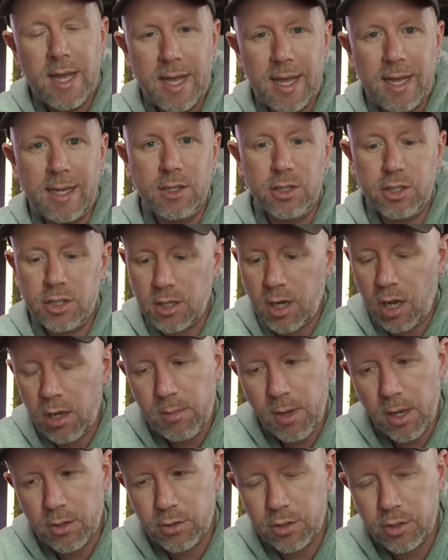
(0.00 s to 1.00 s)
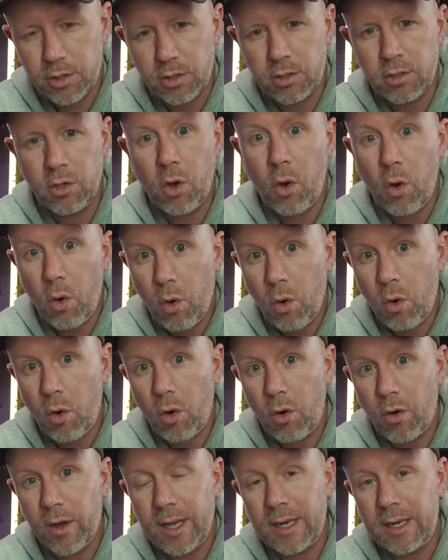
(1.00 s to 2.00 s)
in slow motion
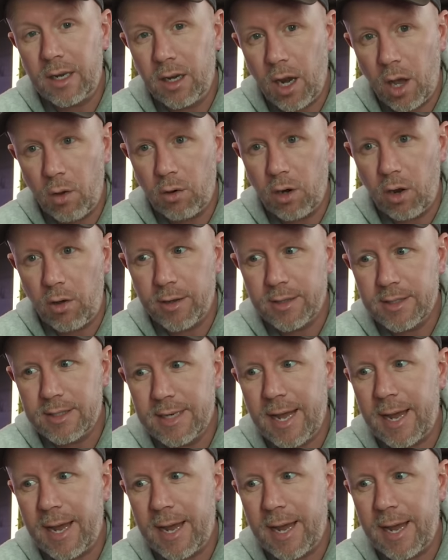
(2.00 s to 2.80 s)
or in low light.